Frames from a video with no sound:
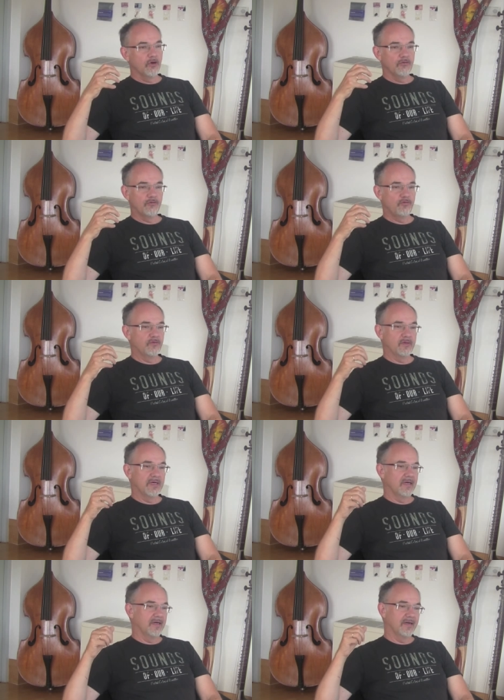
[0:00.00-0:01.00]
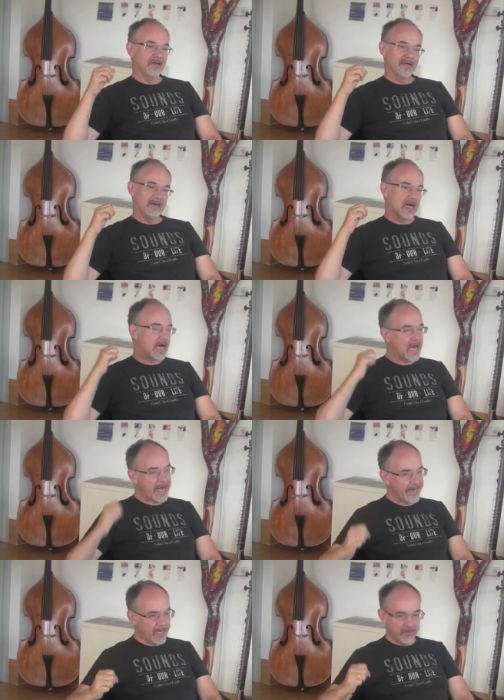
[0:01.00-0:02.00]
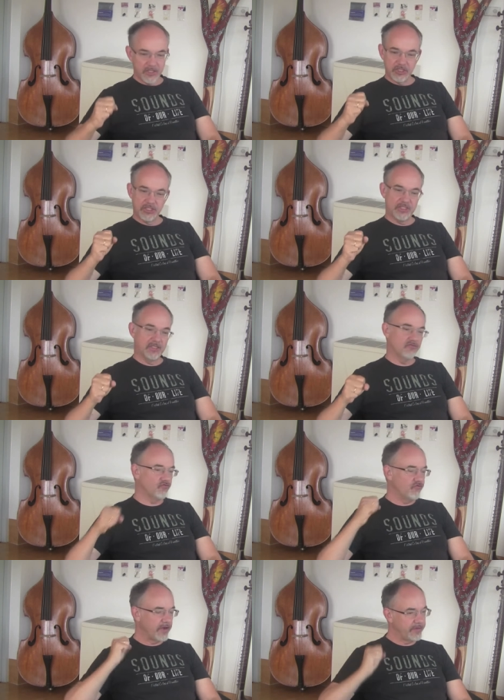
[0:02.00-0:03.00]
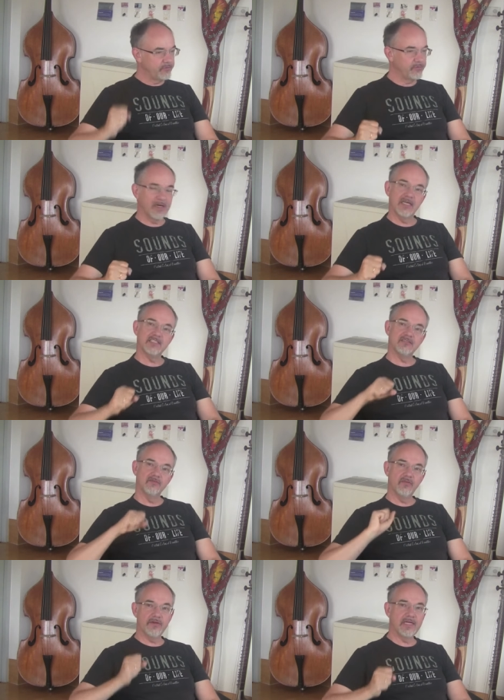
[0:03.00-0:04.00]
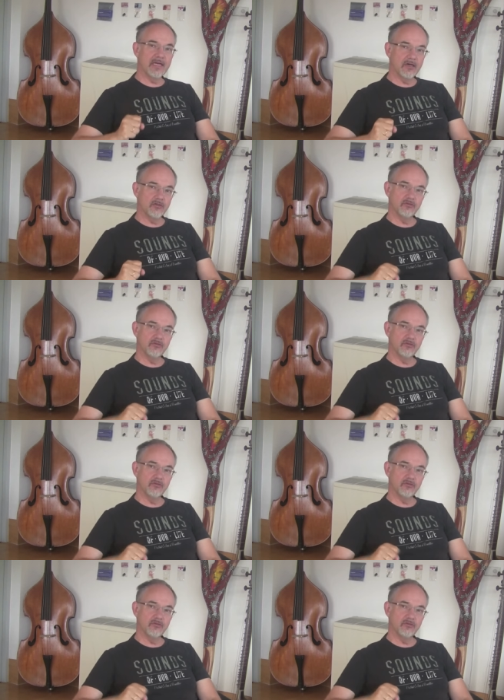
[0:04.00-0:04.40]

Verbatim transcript: of uh, high energy, very fast, very loud,